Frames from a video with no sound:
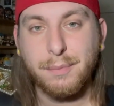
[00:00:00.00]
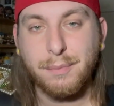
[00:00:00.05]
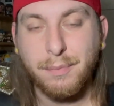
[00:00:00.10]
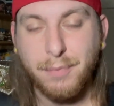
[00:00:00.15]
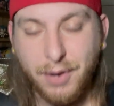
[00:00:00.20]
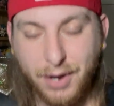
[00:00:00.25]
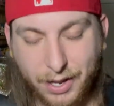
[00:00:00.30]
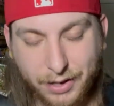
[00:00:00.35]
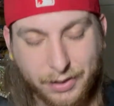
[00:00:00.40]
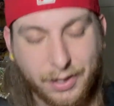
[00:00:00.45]

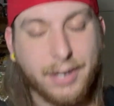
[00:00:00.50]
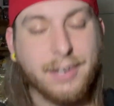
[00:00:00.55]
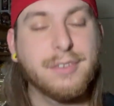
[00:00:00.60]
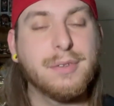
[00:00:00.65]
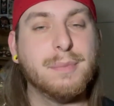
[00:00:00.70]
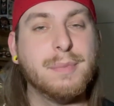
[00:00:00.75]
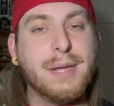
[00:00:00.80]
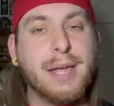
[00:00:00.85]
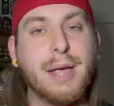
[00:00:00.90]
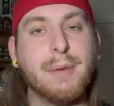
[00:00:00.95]
But I'd like
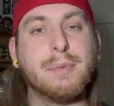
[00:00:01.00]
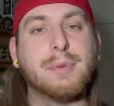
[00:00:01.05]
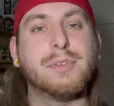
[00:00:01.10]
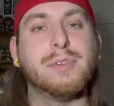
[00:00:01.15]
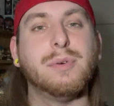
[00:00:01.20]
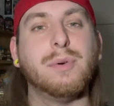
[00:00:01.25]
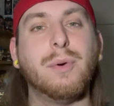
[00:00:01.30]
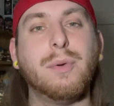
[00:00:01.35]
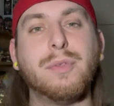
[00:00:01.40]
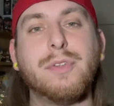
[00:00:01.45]
to be able
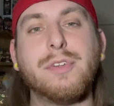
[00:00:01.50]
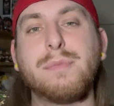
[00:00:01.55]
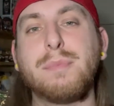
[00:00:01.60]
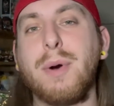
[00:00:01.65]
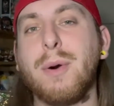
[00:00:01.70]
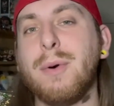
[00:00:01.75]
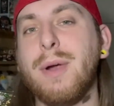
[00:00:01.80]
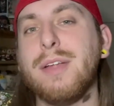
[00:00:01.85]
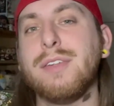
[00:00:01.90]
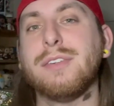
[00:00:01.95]
to hold this pro
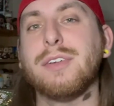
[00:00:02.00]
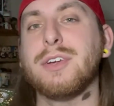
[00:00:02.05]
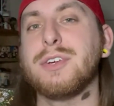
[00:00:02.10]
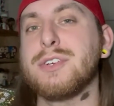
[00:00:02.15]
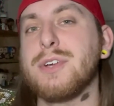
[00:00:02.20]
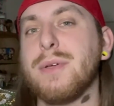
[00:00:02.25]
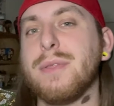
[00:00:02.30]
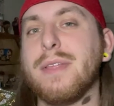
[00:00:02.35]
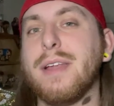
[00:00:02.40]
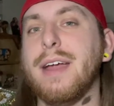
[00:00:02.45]
wrestling
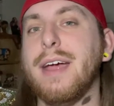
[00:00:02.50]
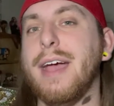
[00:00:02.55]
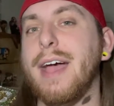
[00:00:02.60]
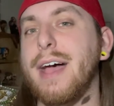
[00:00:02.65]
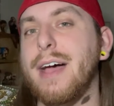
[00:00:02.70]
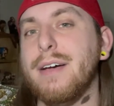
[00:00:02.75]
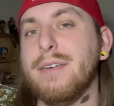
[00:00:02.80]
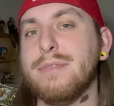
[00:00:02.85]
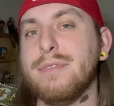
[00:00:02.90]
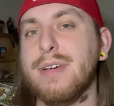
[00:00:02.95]
show that I
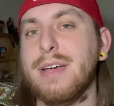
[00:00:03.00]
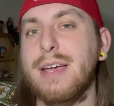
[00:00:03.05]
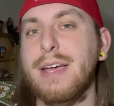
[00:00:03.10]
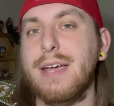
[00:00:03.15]
have